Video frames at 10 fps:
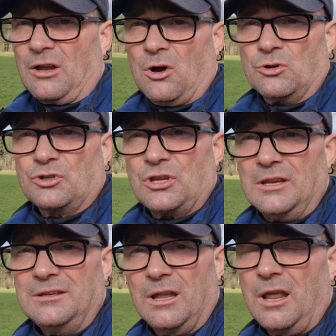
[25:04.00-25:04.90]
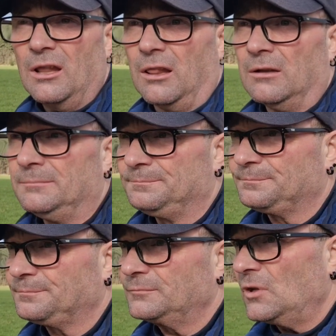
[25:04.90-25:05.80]
called Cinder Hill,
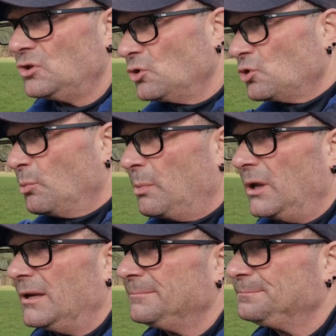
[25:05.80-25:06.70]
just up here.